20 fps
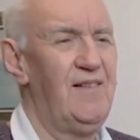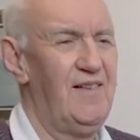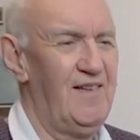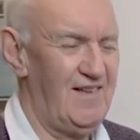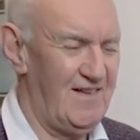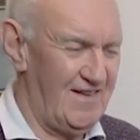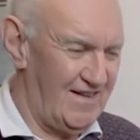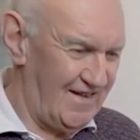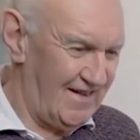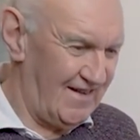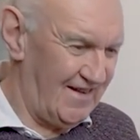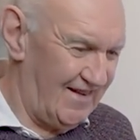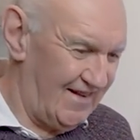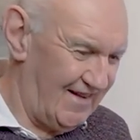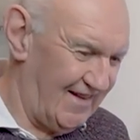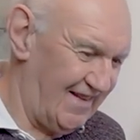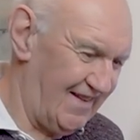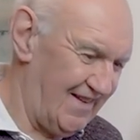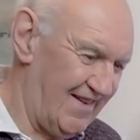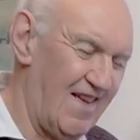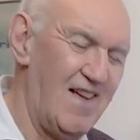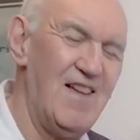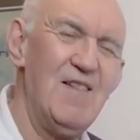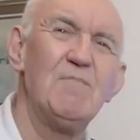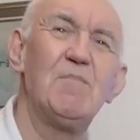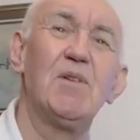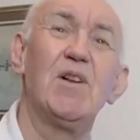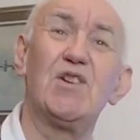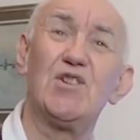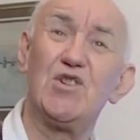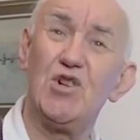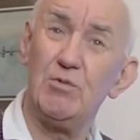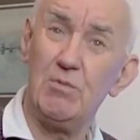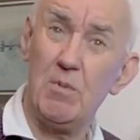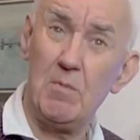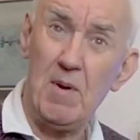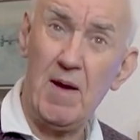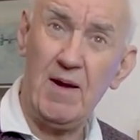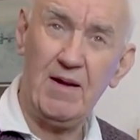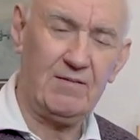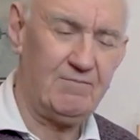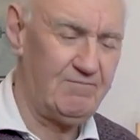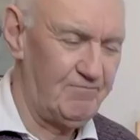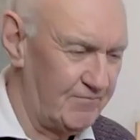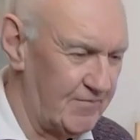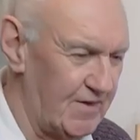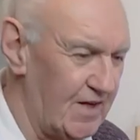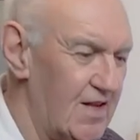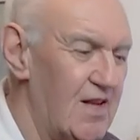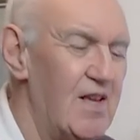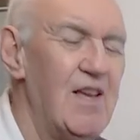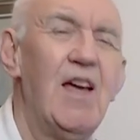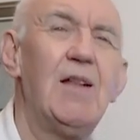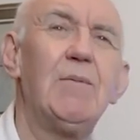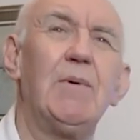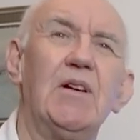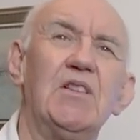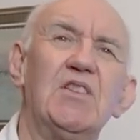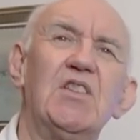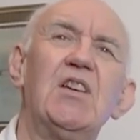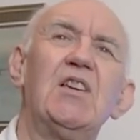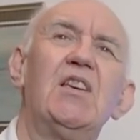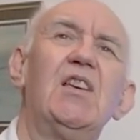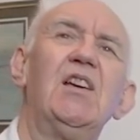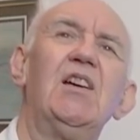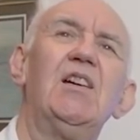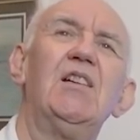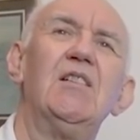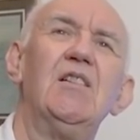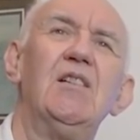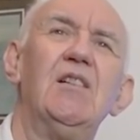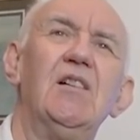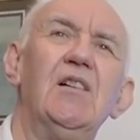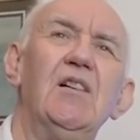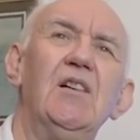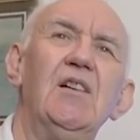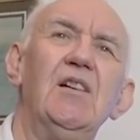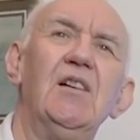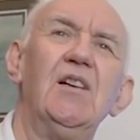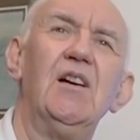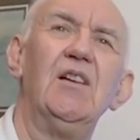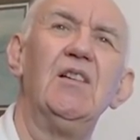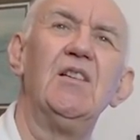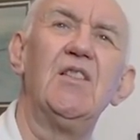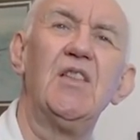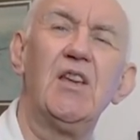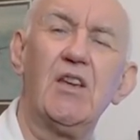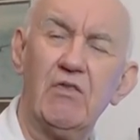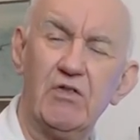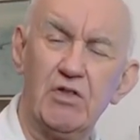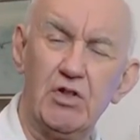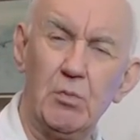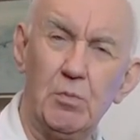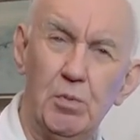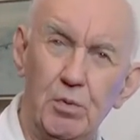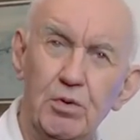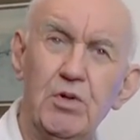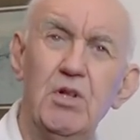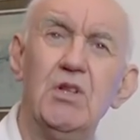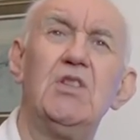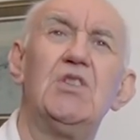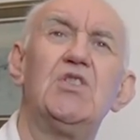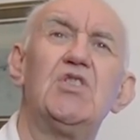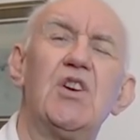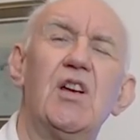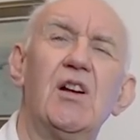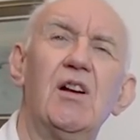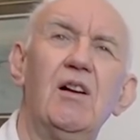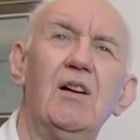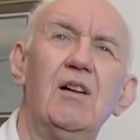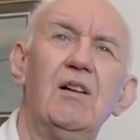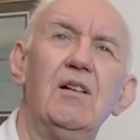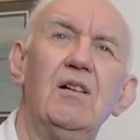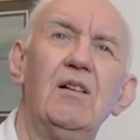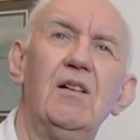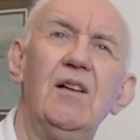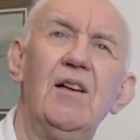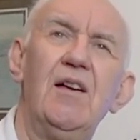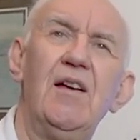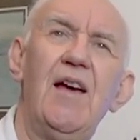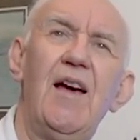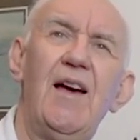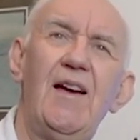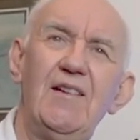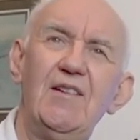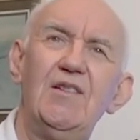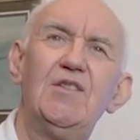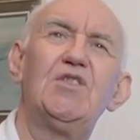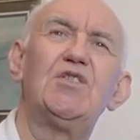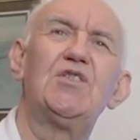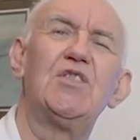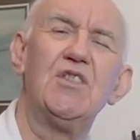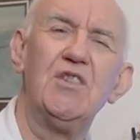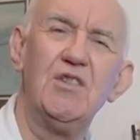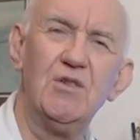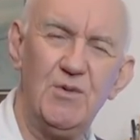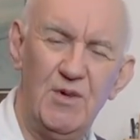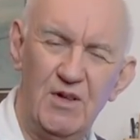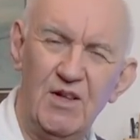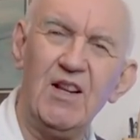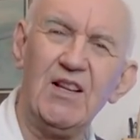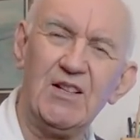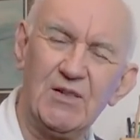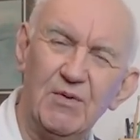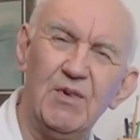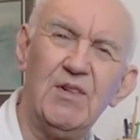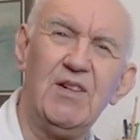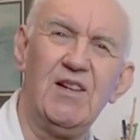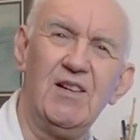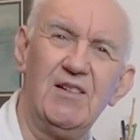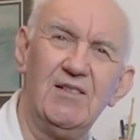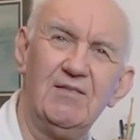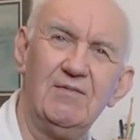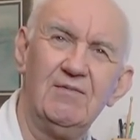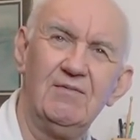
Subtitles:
But I shall be back. Anyway, take care. Thank you for supporting this channel, and I'll see you in the next video.